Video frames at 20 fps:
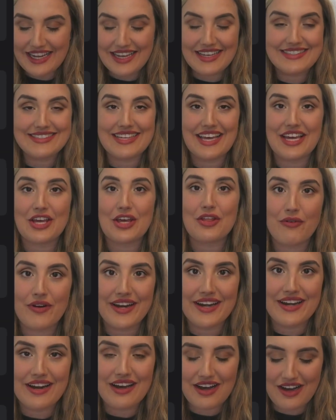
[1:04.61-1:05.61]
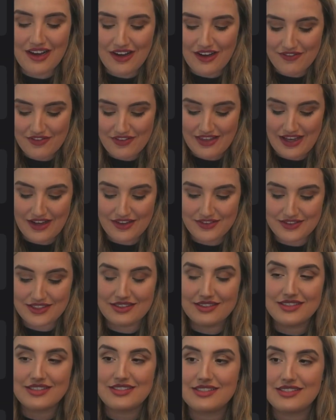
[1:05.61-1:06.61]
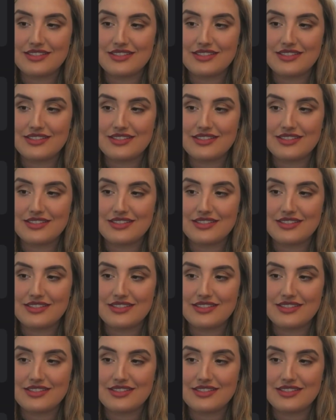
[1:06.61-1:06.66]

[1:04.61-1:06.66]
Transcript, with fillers: is like three and a half thousand